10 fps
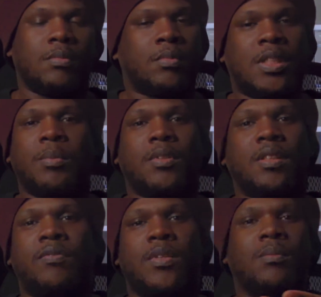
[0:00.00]
typically
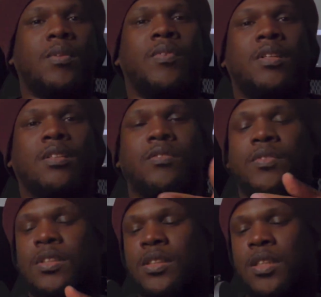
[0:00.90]
film the videos for
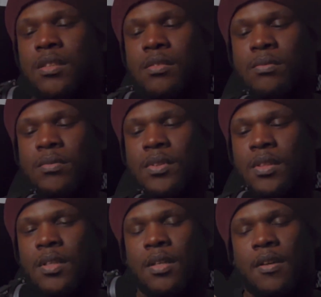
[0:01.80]
this channel.
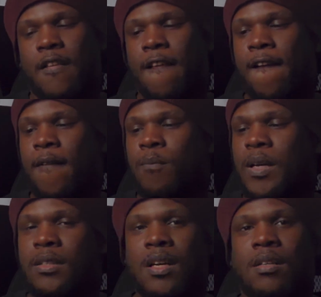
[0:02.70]

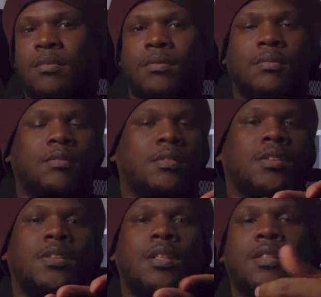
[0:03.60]
Right now, you're
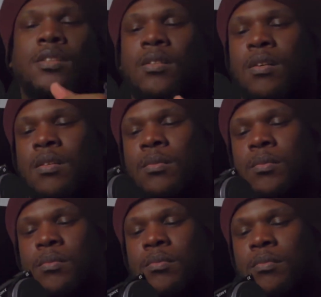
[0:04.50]
seeing this
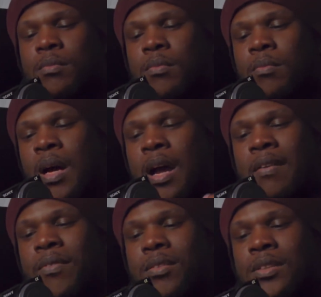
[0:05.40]
on my
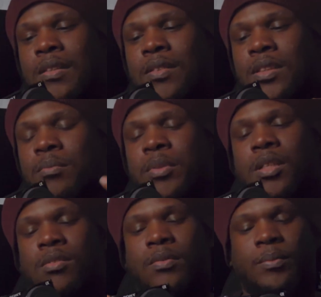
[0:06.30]
iPhone 17
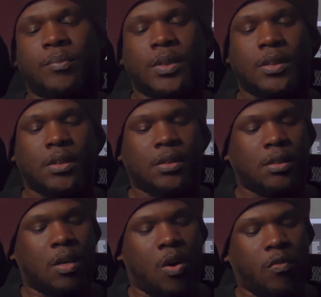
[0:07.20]
Pro.
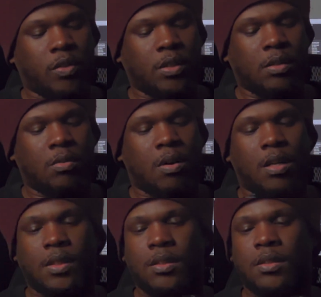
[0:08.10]
Hopefully the
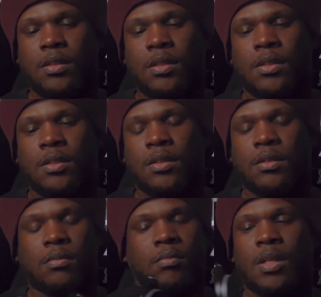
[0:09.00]
quality is
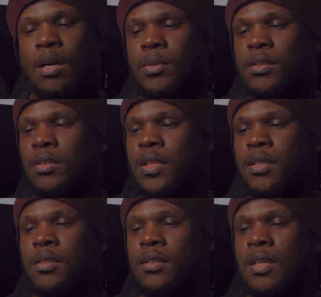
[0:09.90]
up to the
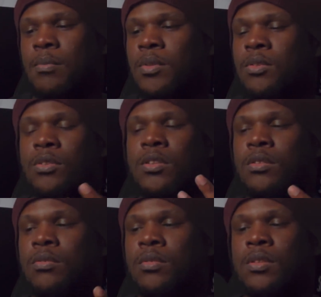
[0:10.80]
standard that I'm used
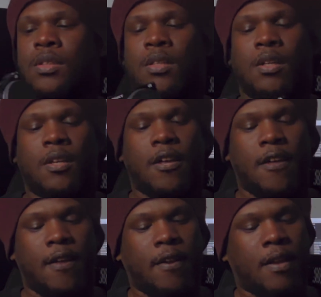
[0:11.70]
to,
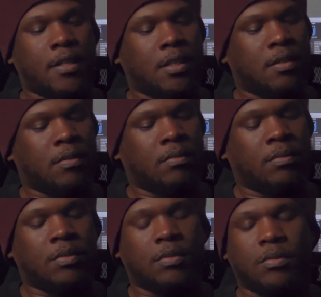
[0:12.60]
and I didn't
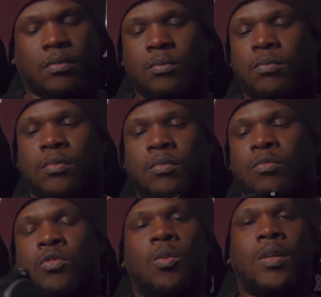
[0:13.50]

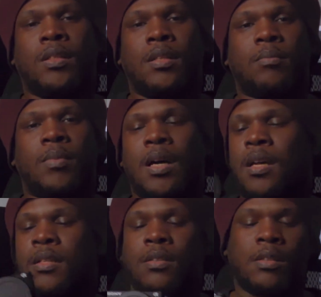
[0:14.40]
ruin it by,